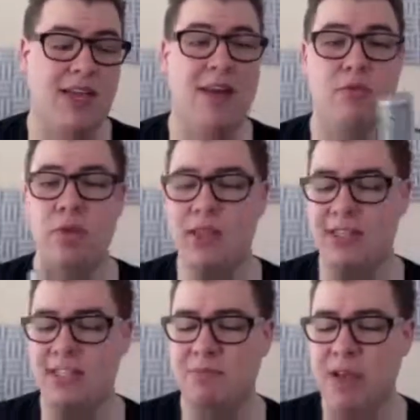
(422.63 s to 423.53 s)
And
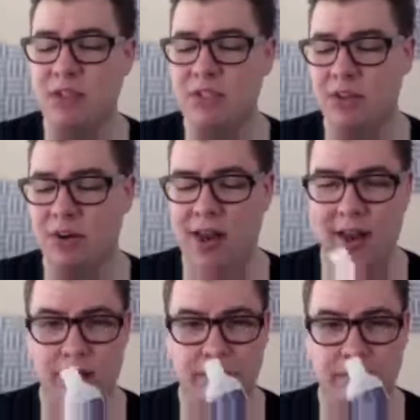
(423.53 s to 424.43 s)
it smells
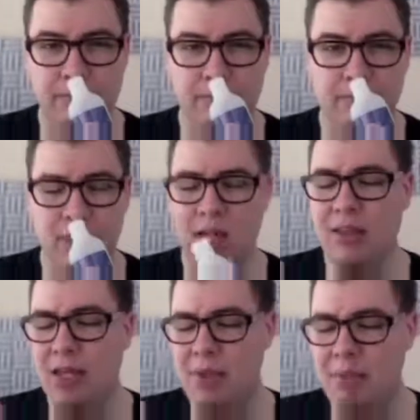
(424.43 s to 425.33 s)
great, a
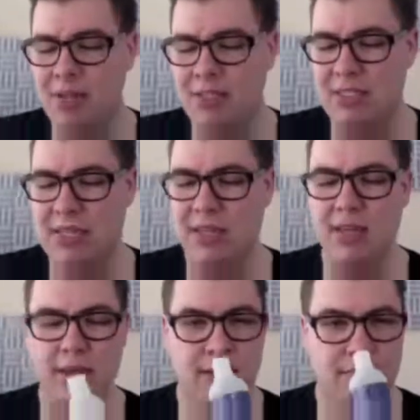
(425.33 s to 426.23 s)
little bit
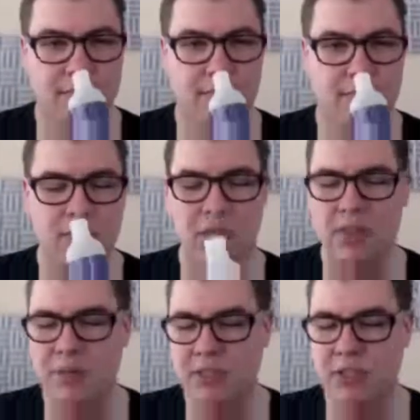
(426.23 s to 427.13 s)
minty, a
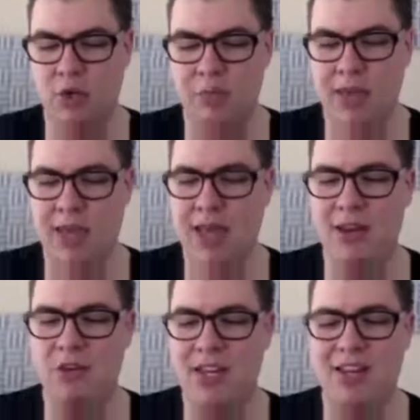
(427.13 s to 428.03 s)
little bit soapy, and
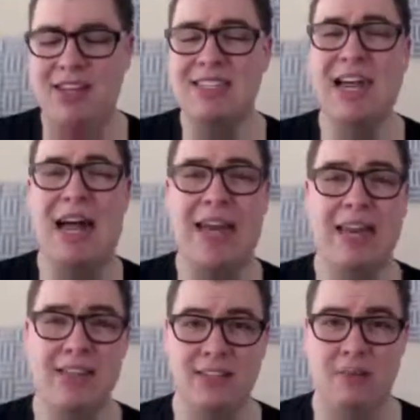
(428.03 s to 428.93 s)
you need the
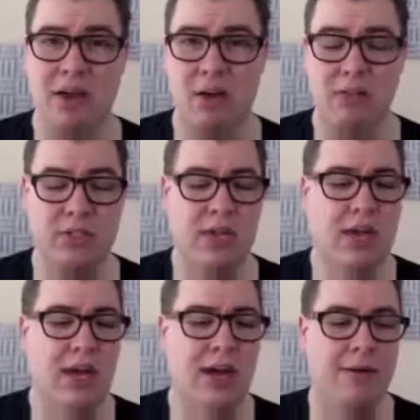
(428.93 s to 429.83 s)
tiniest amount.
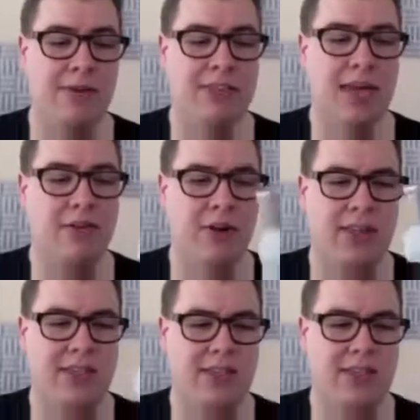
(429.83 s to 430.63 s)
It's kind of crazy.